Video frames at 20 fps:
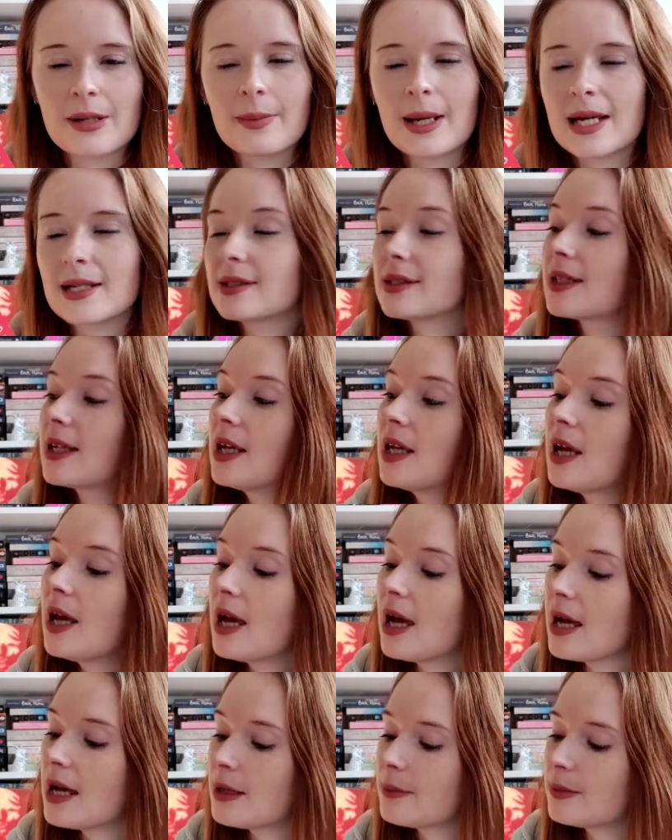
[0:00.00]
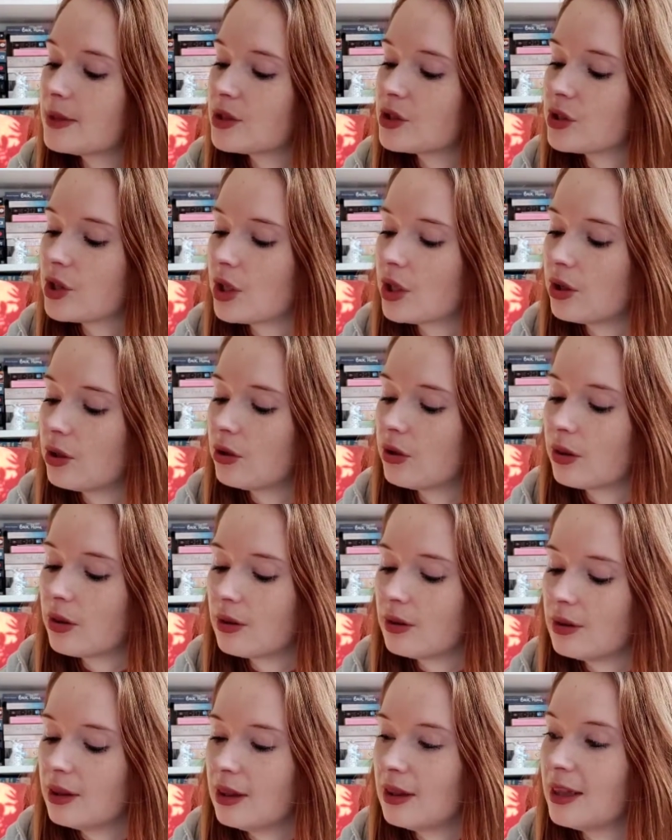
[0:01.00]
Maas. So,
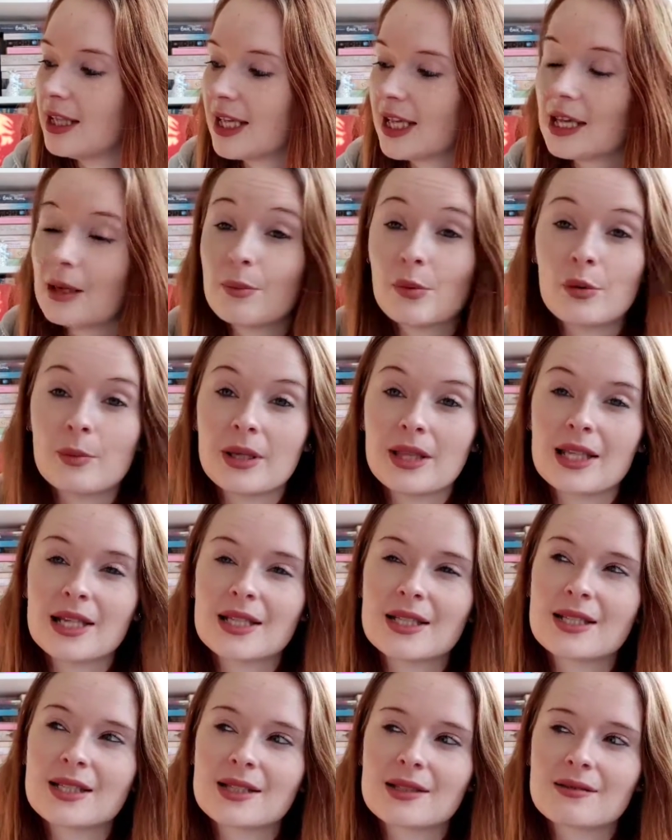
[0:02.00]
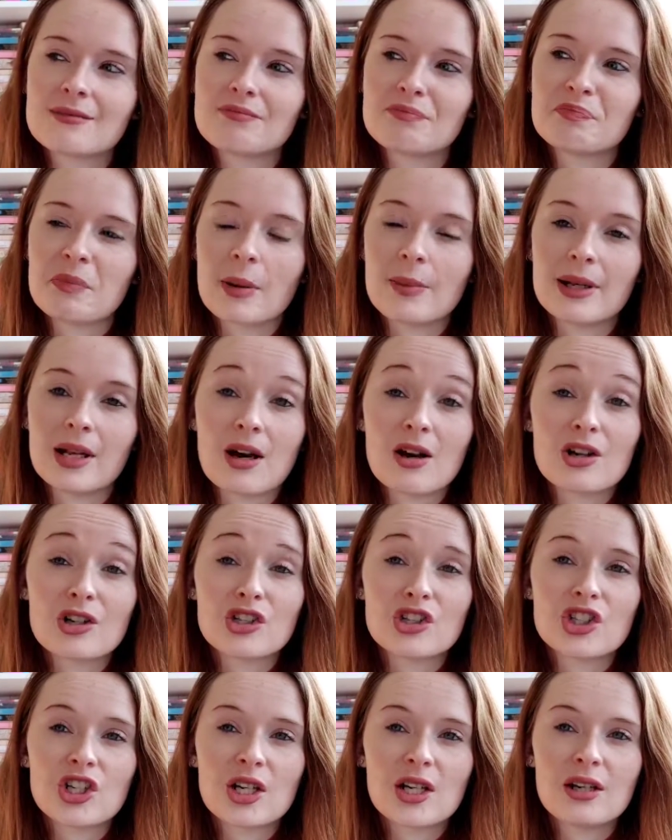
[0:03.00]
Nikki bought me this maybe
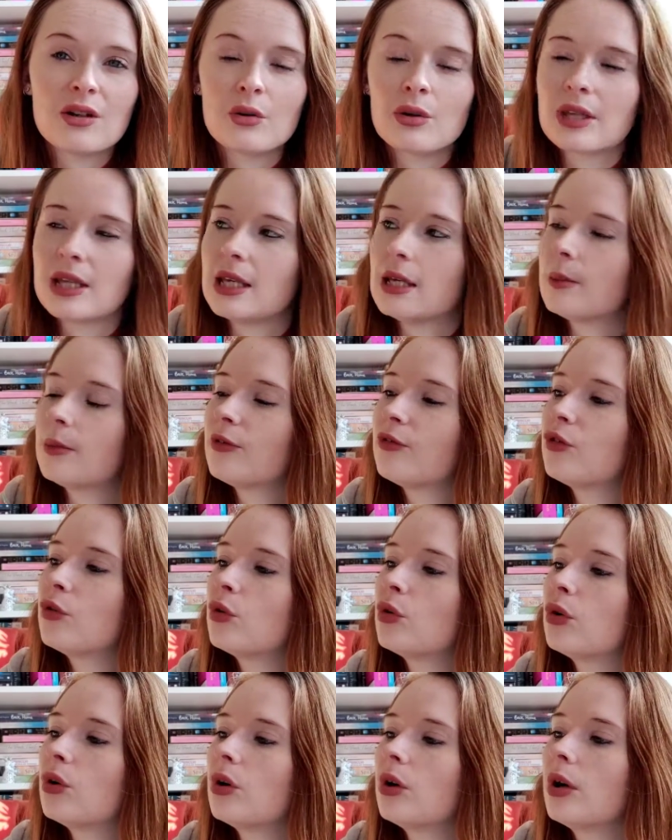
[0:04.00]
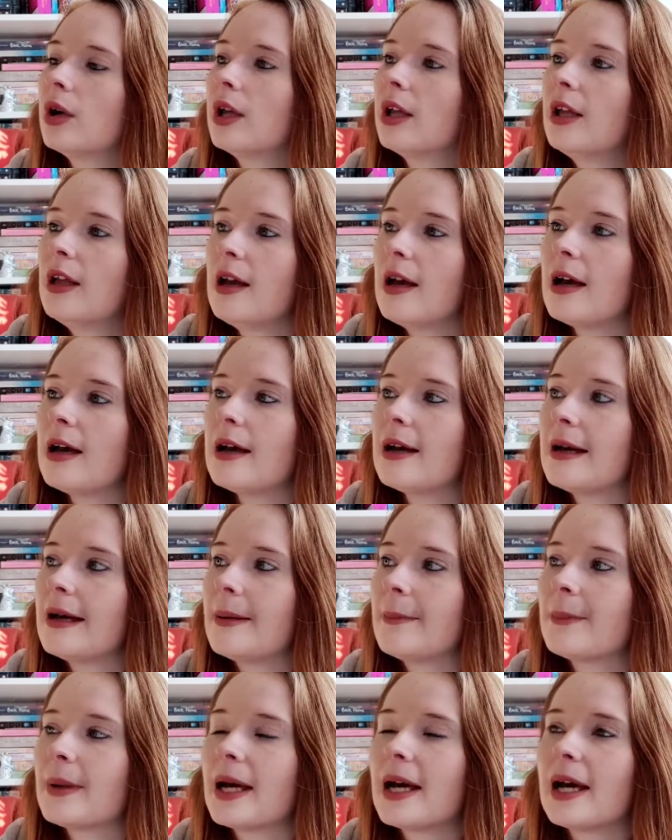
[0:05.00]
last year or the year before.
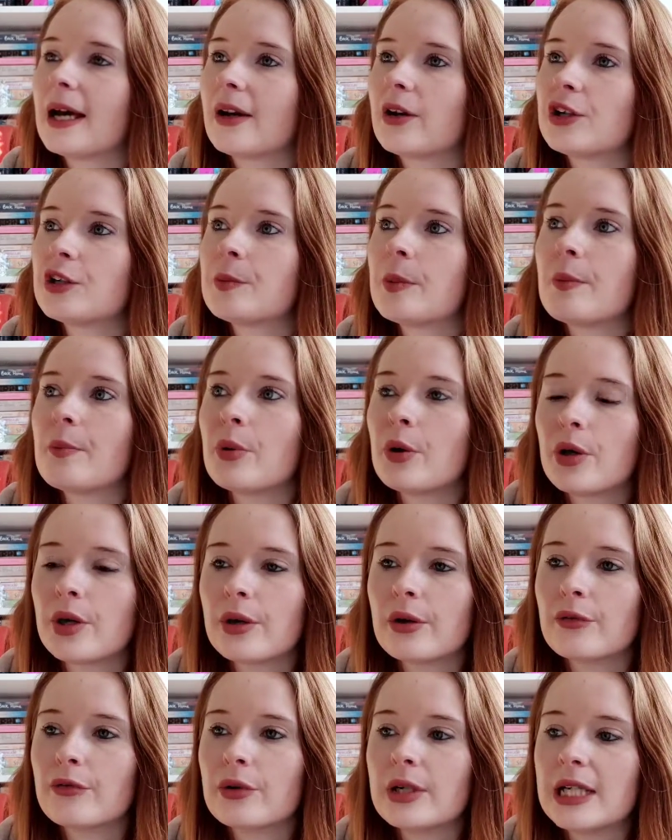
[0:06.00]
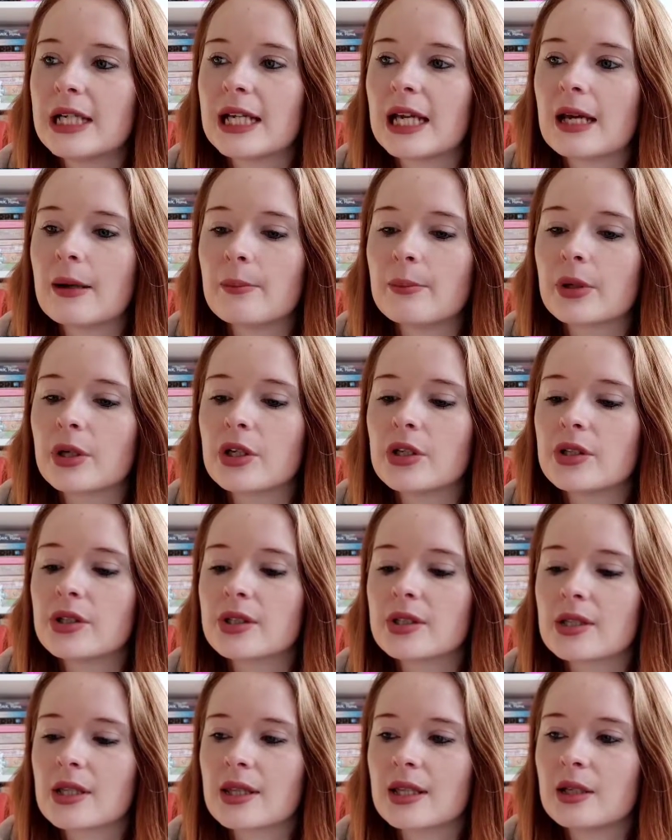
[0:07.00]
And I'd been putting off reading it
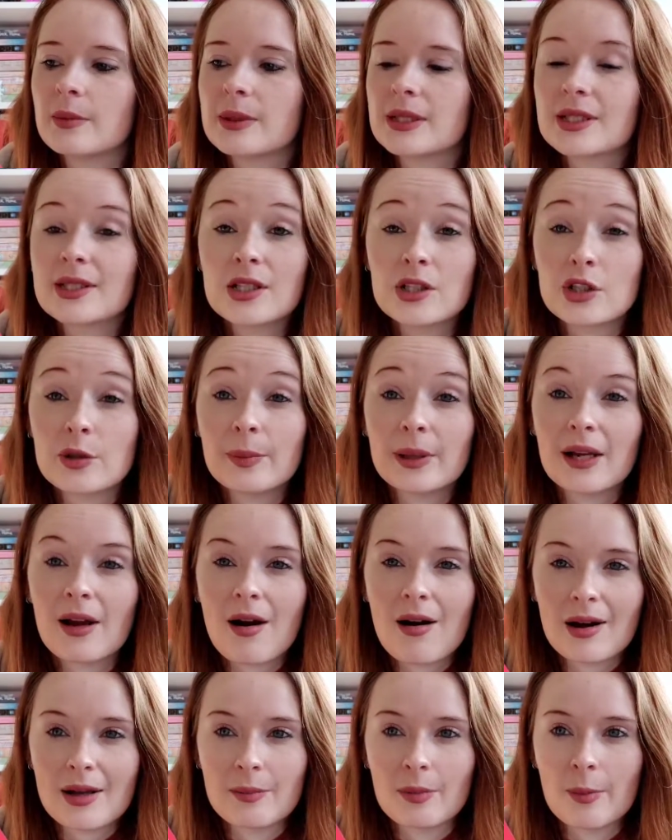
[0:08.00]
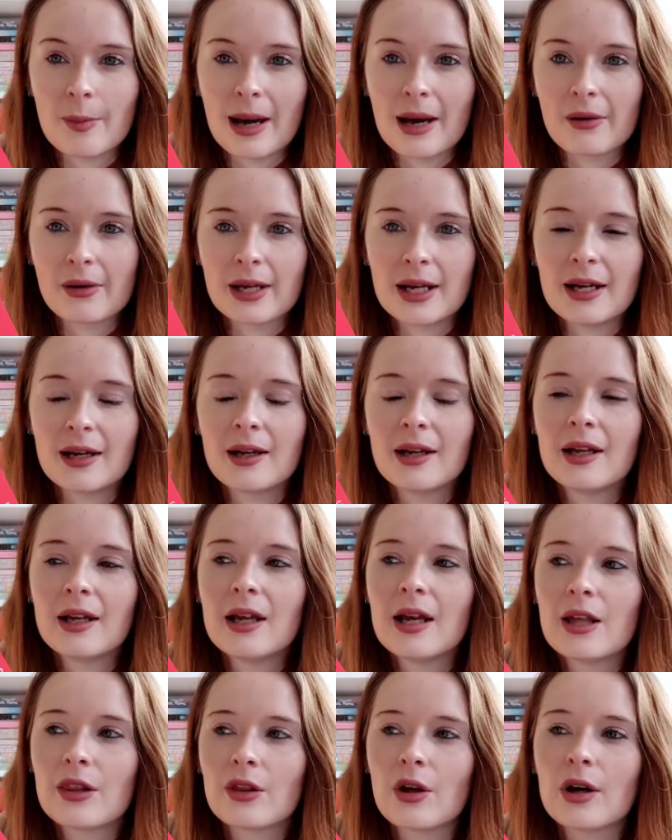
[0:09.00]
because there'd been such a big hype about it
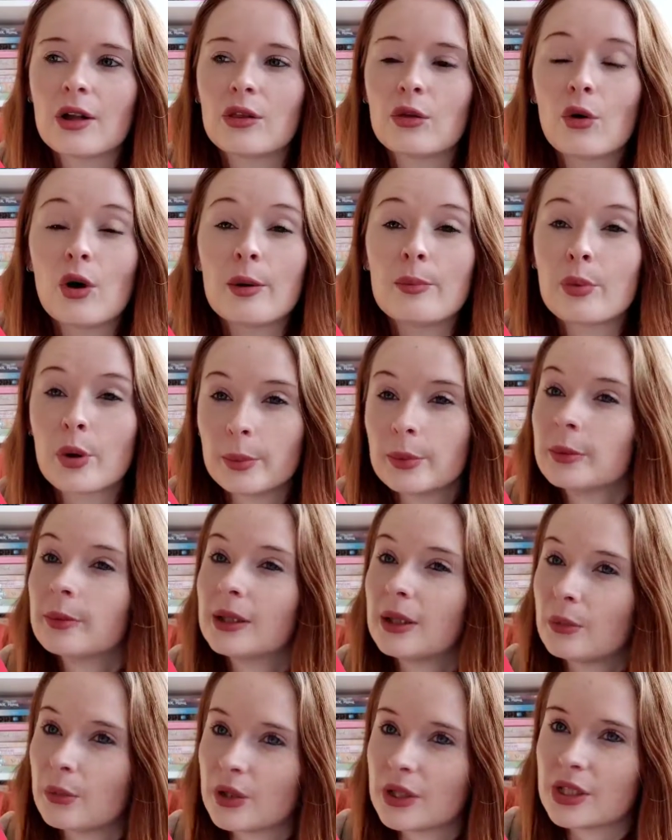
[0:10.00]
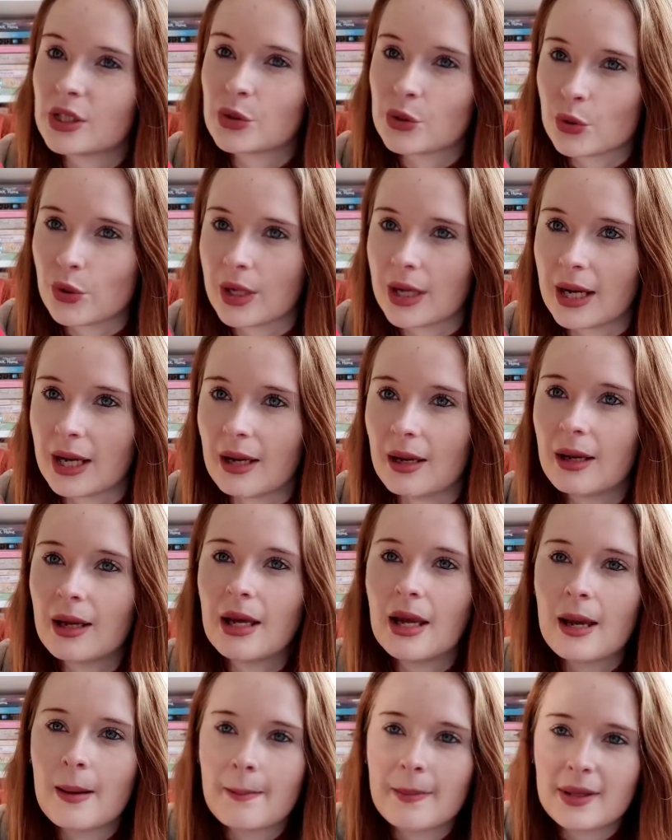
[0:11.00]
that I thought I probably would enjoy it,
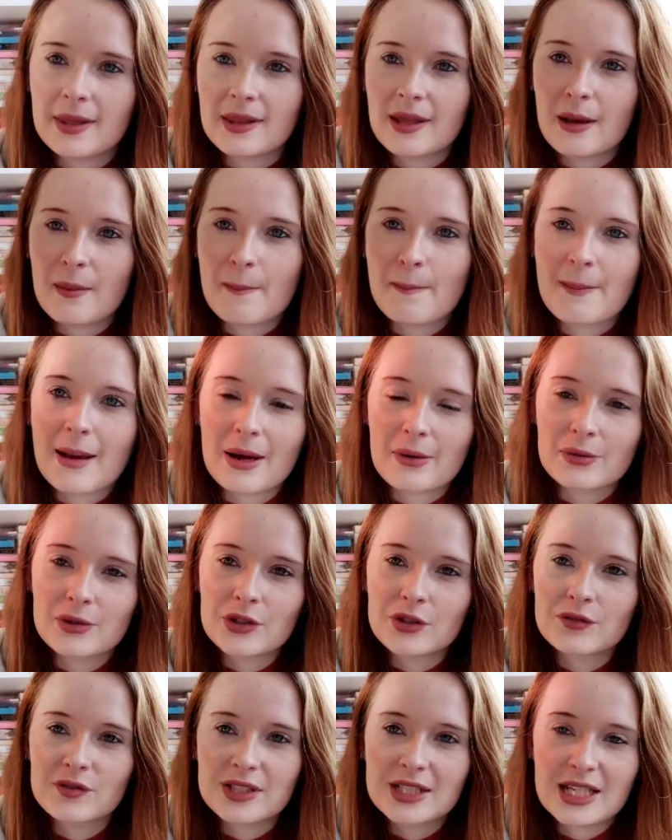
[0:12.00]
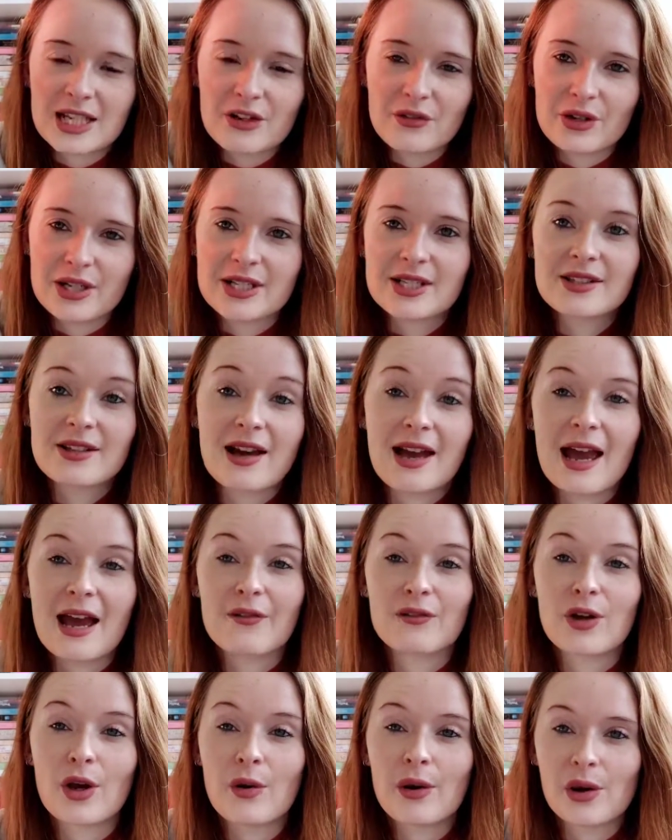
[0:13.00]
but the amount of series that I
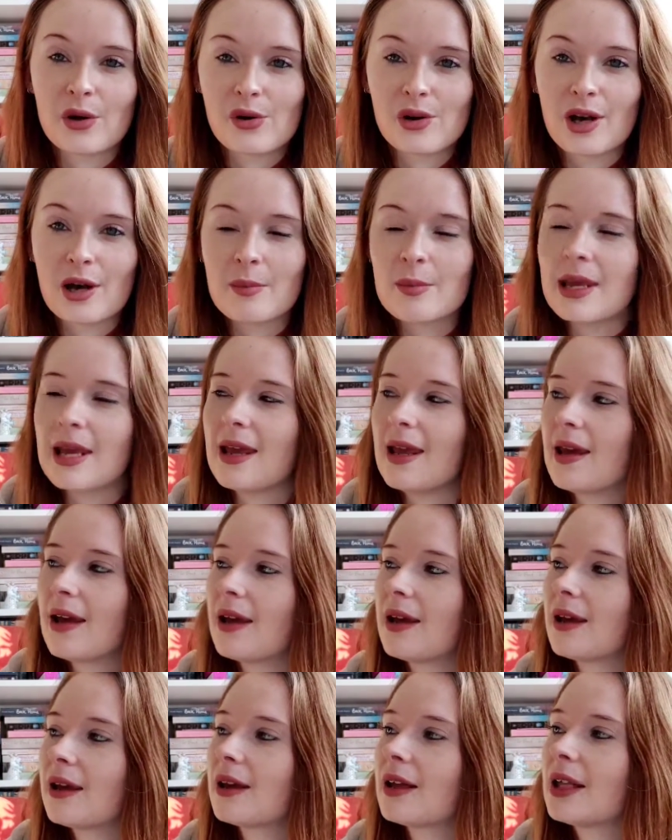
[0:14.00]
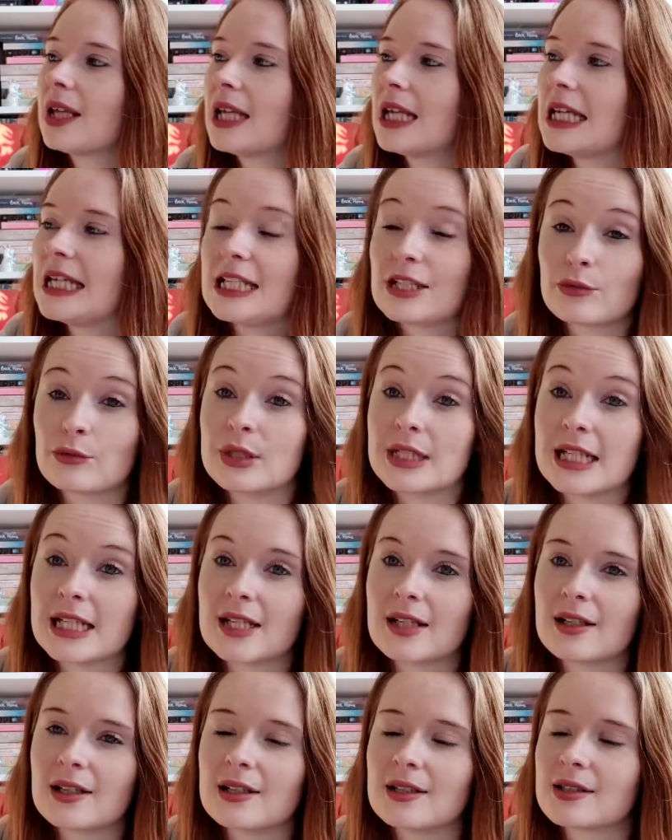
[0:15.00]
have going on up here is
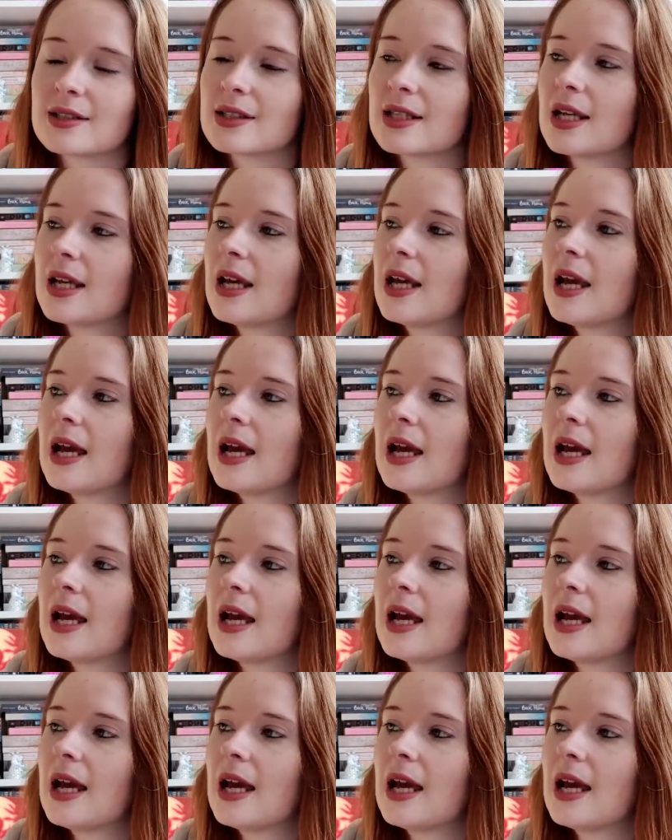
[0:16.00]
ridiculous.